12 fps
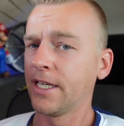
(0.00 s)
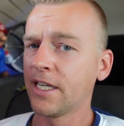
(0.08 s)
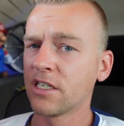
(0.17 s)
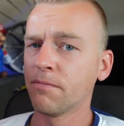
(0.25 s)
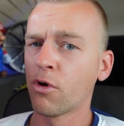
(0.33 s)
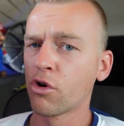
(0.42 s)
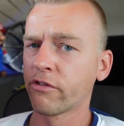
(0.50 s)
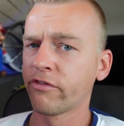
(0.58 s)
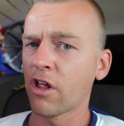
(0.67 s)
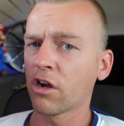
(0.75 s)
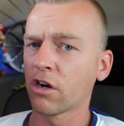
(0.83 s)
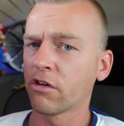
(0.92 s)
He's a motor
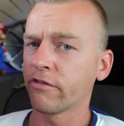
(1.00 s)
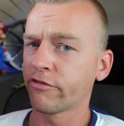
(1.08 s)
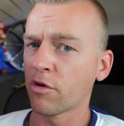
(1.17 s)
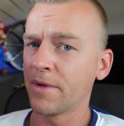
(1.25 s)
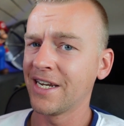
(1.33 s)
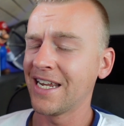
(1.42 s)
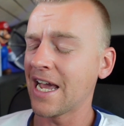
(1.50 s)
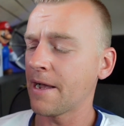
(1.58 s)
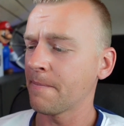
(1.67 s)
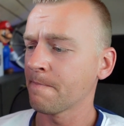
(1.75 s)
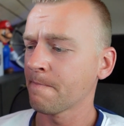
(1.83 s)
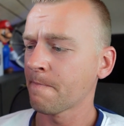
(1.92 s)
vlogger from India.